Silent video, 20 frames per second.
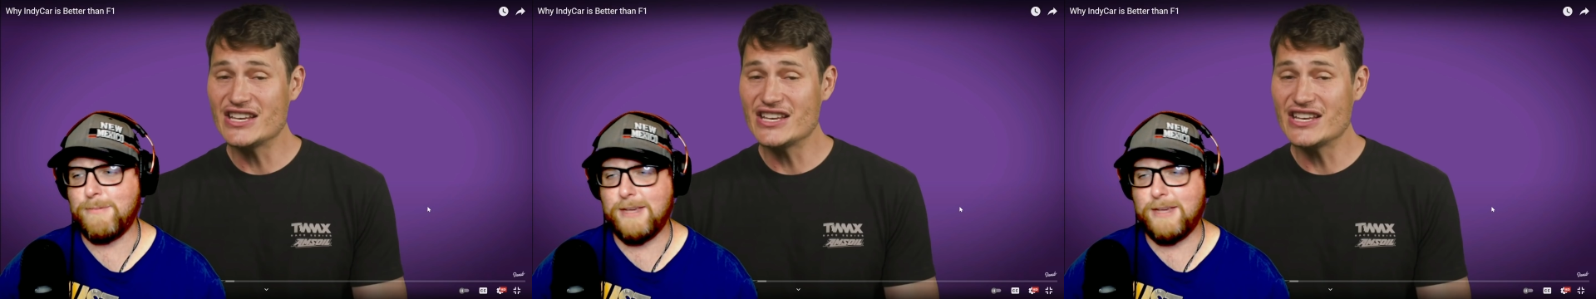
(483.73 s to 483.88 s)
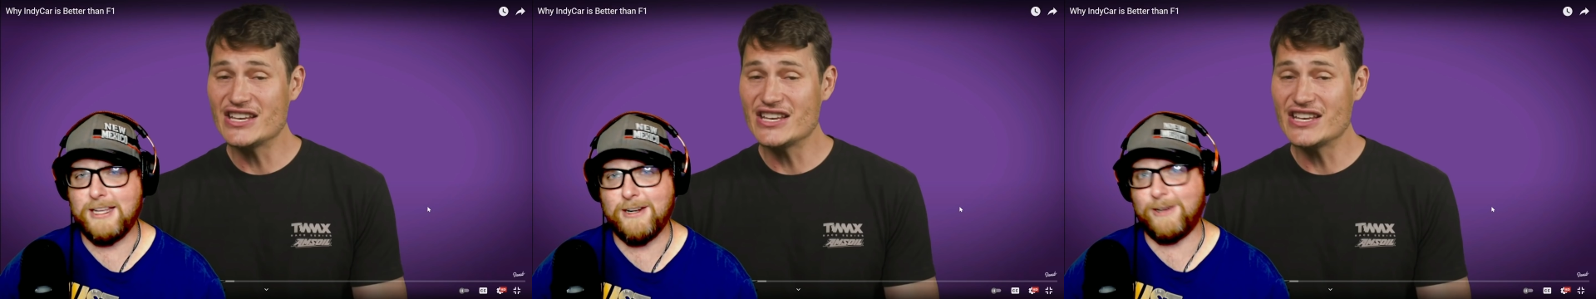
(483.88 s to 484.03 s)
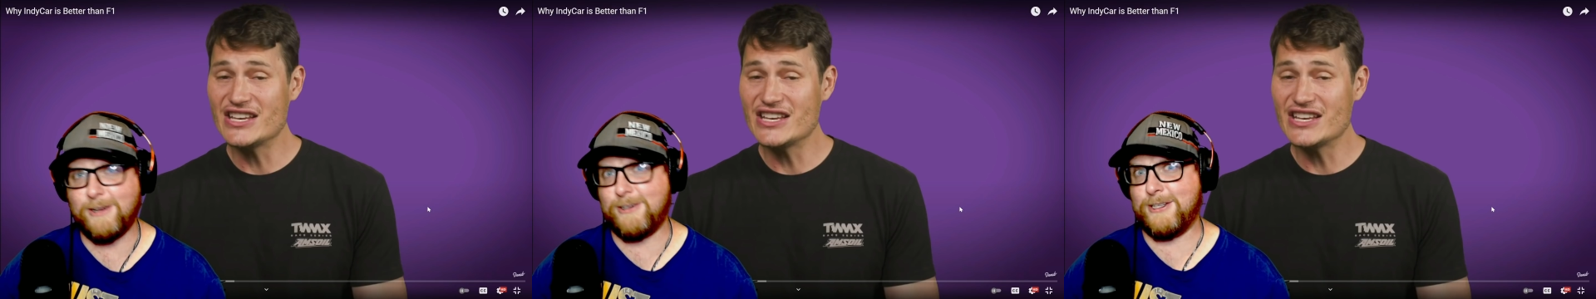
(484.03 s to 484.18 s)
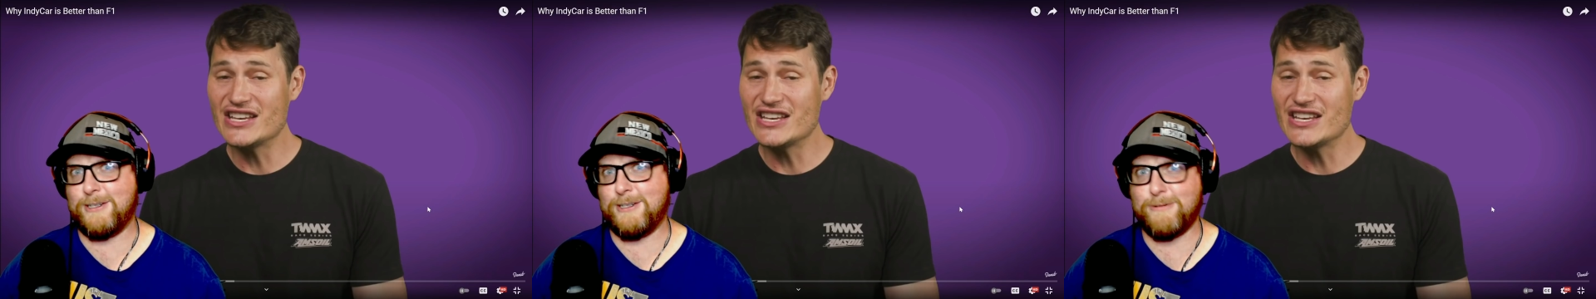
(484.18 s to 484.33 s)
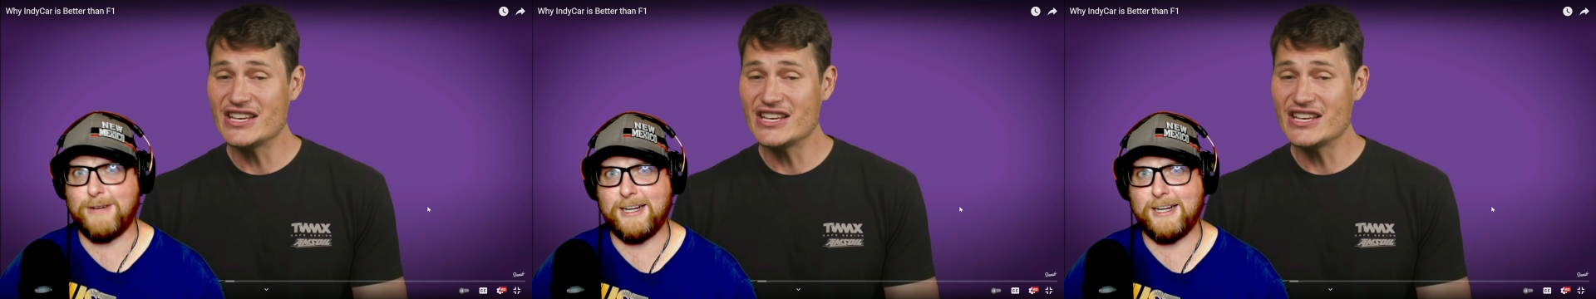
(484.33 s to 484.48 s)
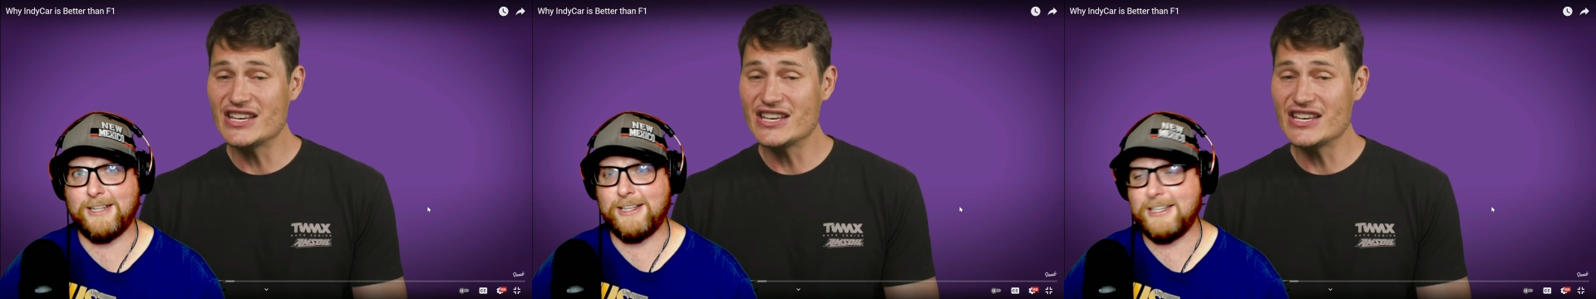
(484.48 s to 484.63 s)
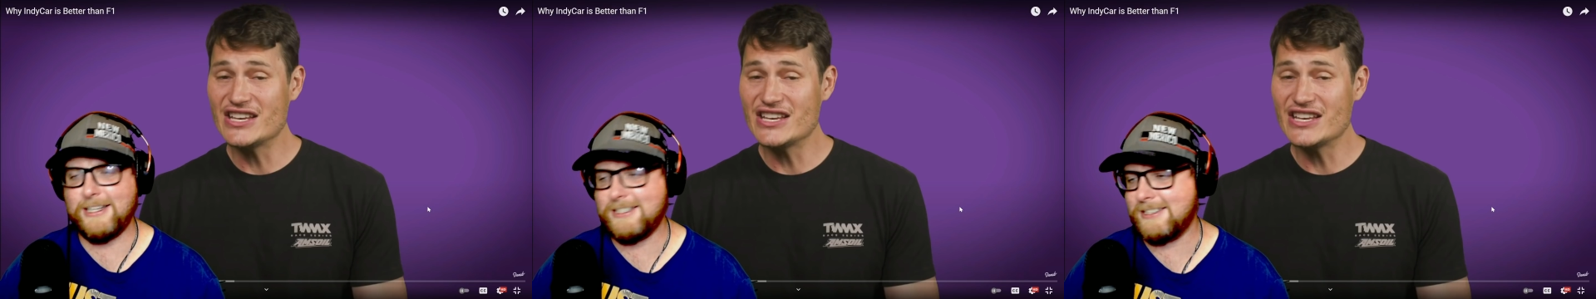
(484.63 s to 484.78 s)
Speaker 1: meet all these
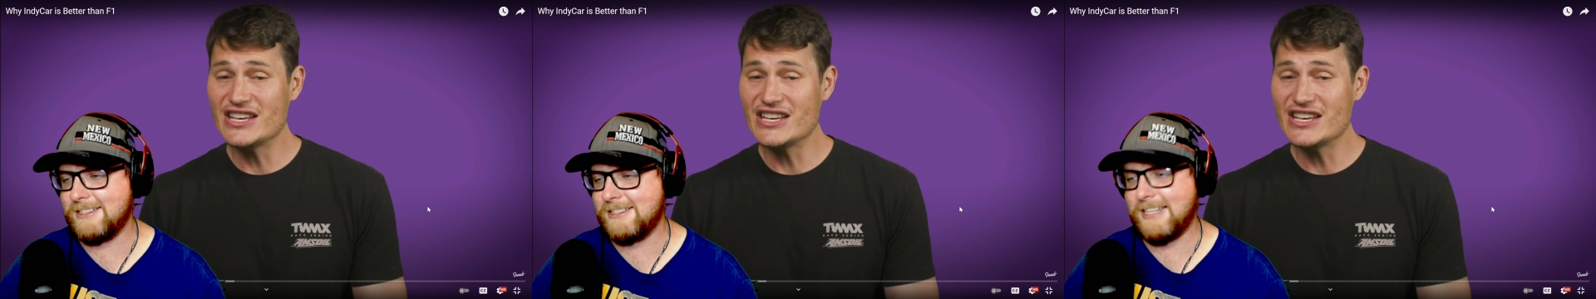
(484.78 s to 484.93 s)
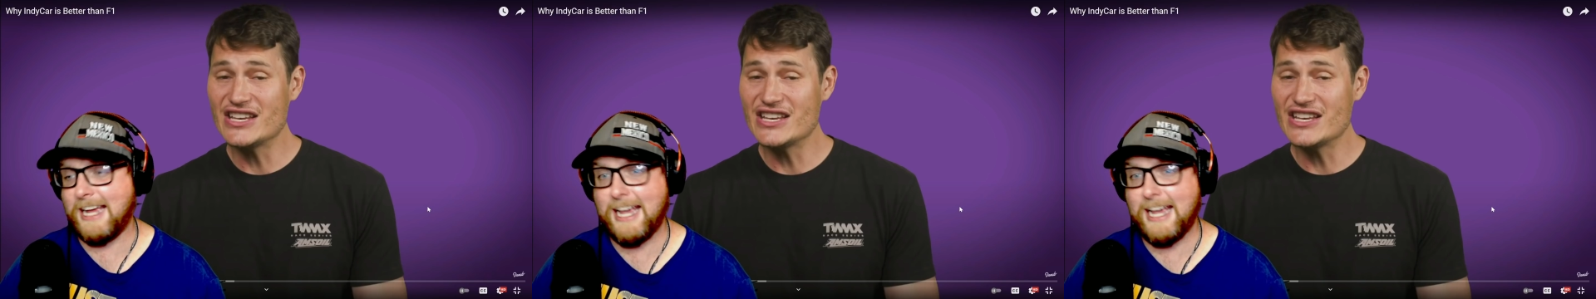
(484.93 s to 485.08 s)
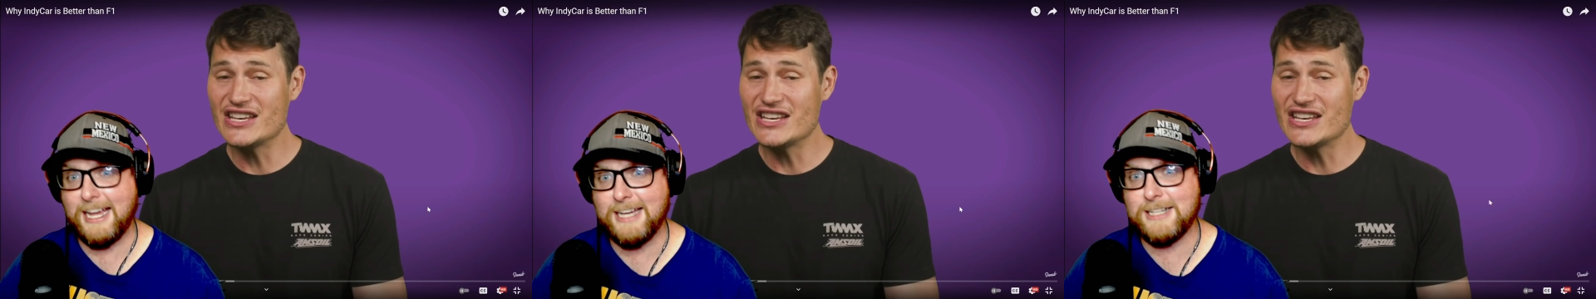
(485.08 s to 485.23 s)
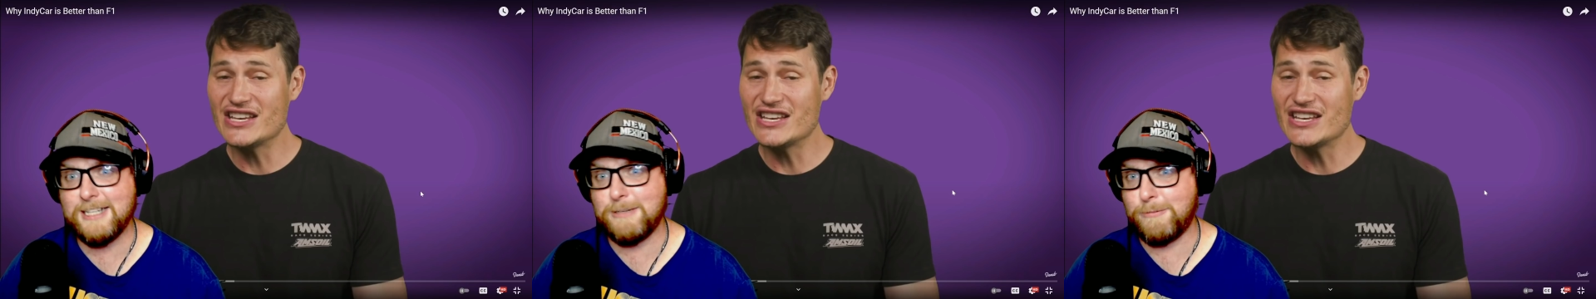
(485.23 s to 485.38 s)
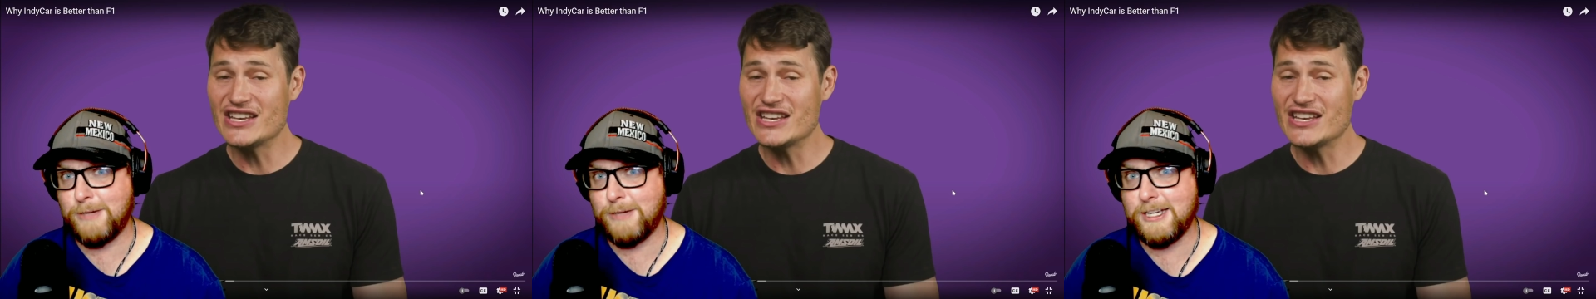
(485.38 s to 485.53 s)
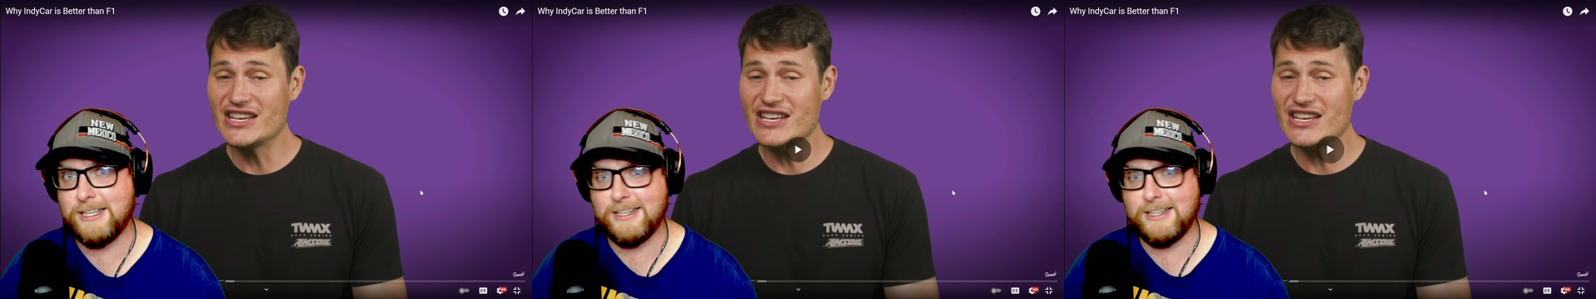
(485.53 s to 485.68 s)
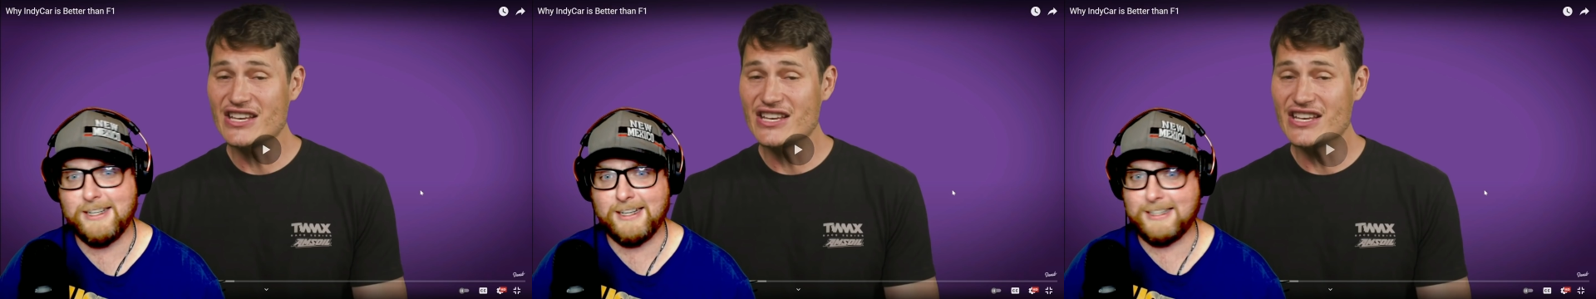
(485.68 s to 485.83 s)
regulations and win.
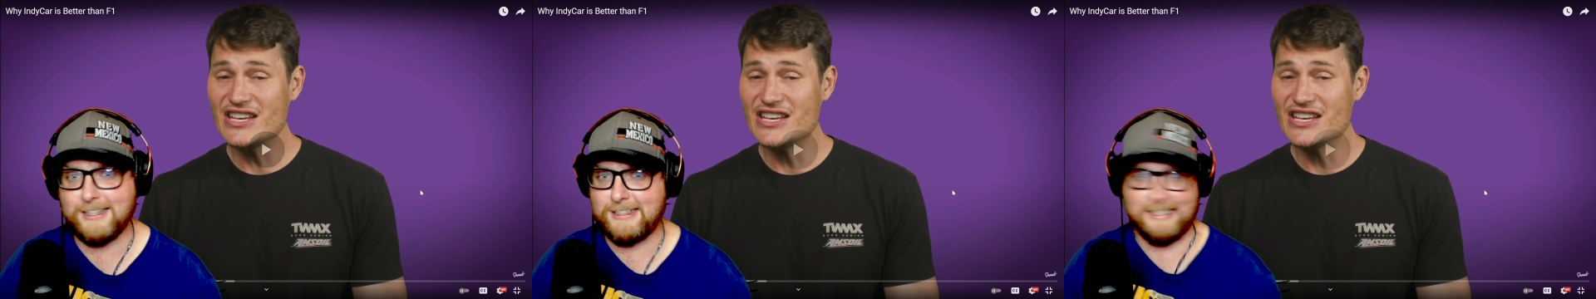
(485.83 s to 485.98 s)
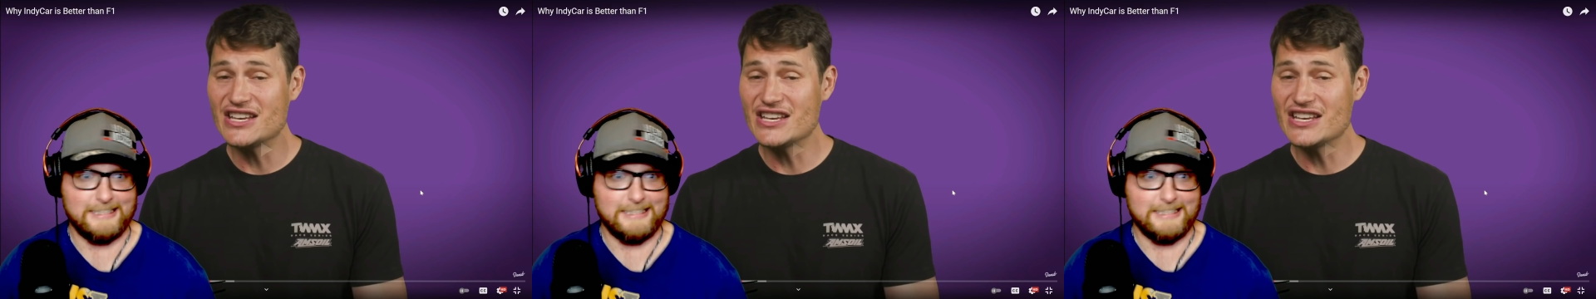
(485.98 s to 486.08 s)
Like